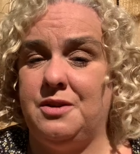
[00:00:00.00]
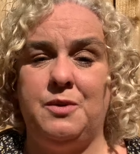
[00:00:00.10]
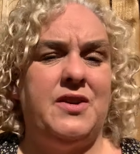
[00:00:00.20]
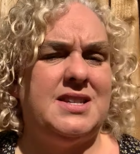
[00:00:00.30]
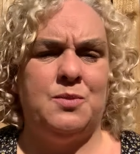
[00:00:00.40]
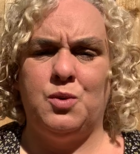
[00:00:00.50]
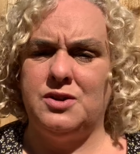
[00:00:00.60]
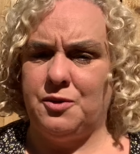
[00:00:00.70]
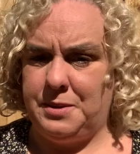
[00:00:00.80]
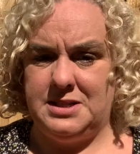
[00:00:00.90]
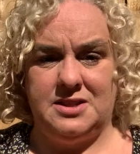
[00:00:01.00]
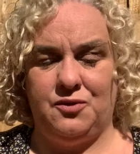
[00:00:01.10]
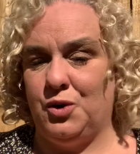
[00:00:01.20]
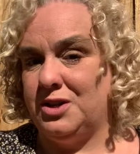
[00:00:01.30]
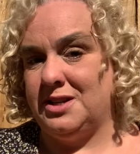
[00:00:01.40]
And we've had some wonderful pieces
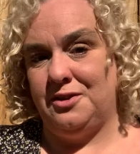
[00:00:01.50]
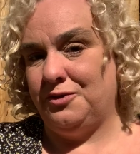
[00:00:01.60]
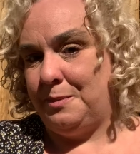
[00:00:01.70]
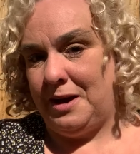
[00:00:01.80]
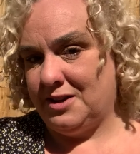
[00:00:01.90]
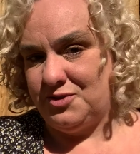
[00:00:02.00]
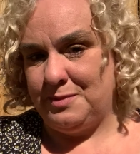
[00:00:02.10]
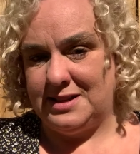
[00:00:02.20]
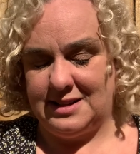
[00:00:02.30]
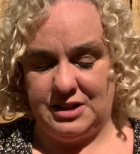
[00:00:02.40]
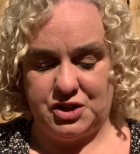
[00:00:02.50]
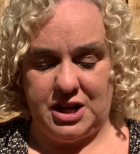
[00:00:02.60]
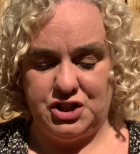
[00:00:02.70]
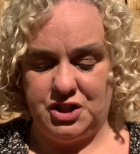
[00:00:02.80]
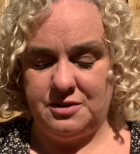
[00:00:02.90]
of work done over the past from medical
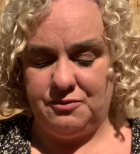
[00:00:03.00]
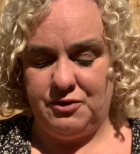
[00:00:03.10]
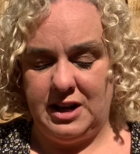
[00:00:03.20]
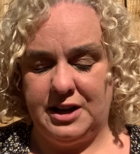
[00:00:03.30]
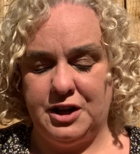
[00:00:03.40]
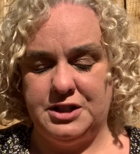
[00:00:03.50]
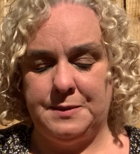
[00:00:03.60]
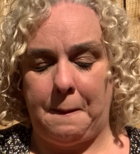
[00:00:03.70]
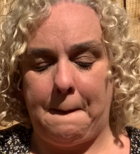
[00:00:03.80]
education, really good.